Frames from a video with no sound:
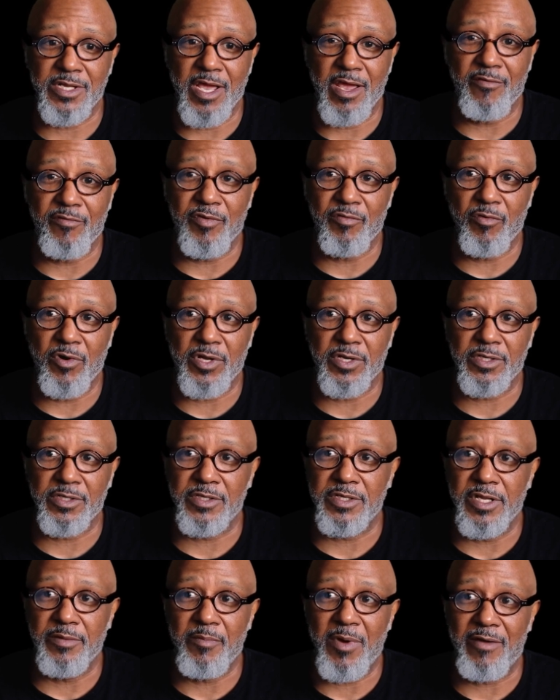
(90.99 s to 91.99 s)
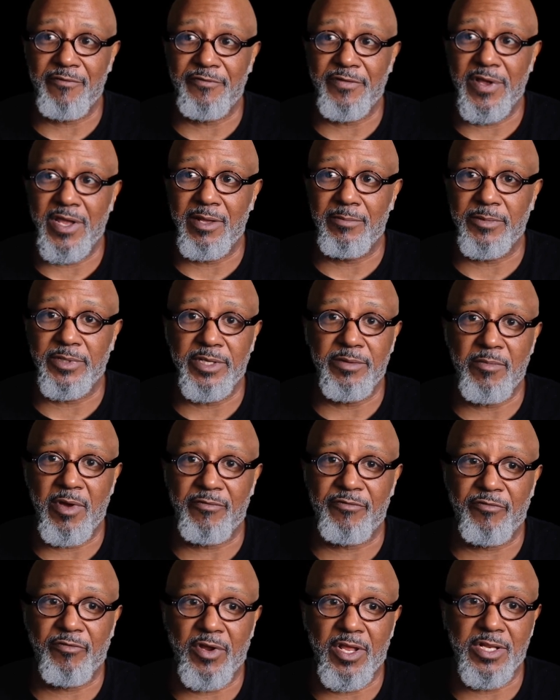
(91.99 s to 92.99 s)
to everyone in my family,
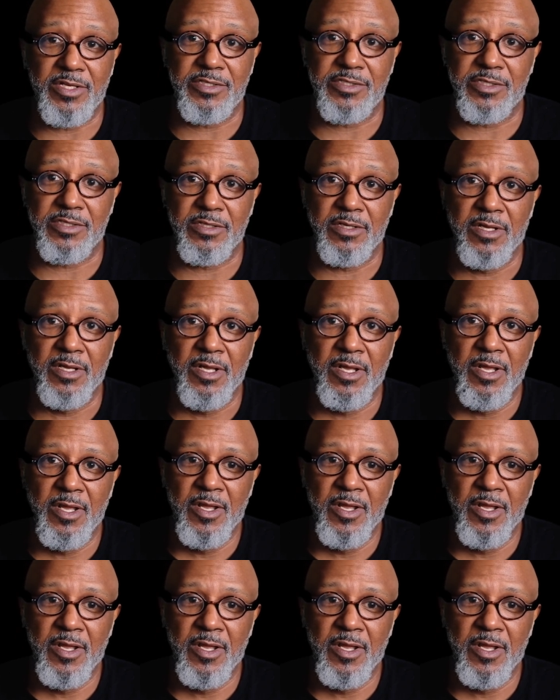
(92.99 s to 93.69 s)
my friends, and